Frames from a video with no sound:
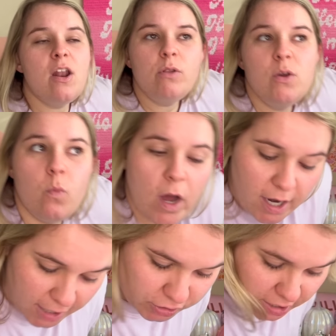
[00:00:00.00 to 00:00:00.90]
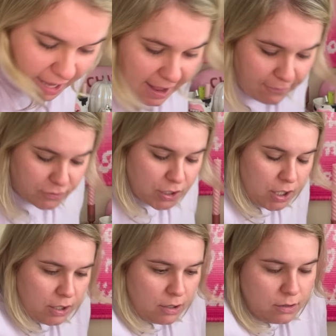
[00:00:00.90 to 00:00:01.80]
And only 100
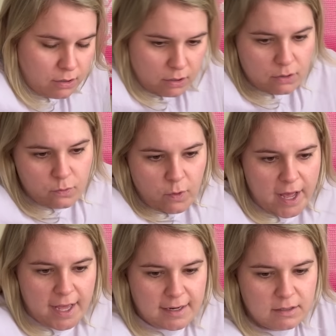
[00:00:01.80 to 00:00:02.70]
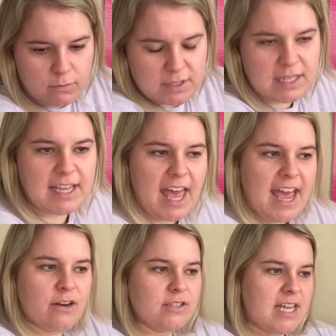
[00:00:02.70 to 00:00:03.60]
after what? Was it like
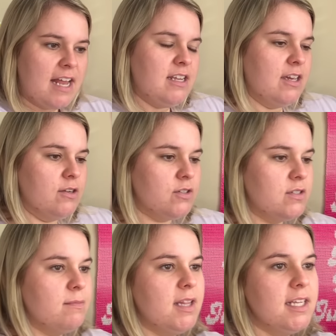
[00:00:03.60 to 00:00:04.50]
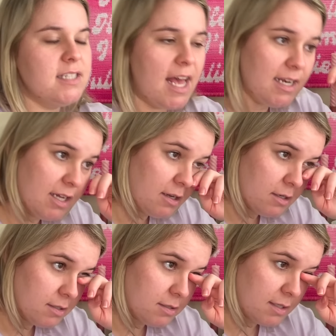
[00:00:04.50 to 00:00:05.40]
8 or 10 years or something like 10 years?